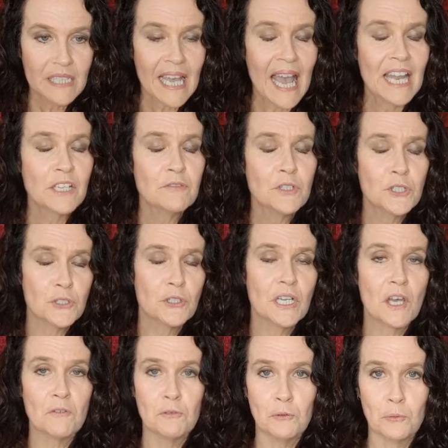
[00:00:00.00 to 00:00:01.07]
And if you do
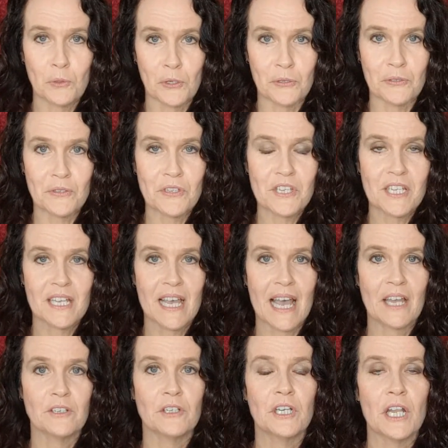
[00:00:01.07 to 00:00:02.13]
love the runes
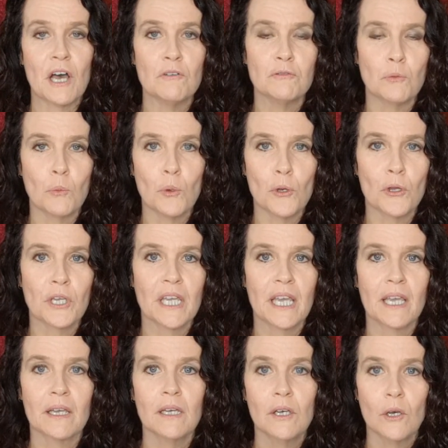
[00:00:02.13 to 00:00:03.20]
and you love
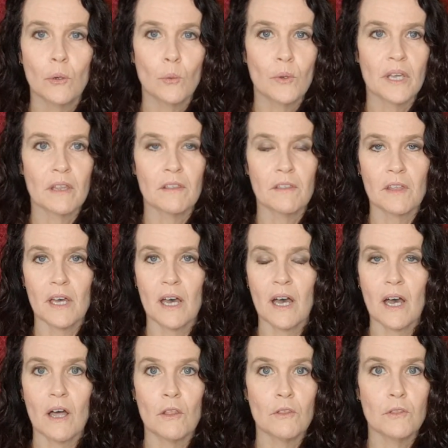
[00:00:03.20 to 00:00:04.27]
working with
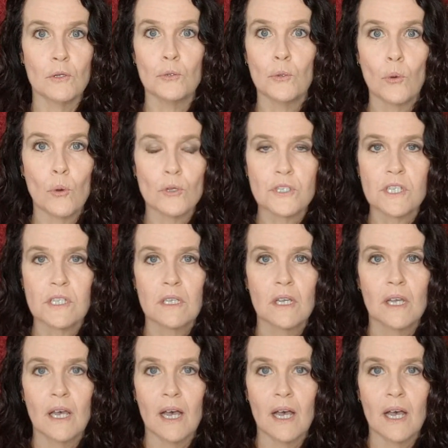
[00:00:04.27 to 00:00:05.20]
the Norse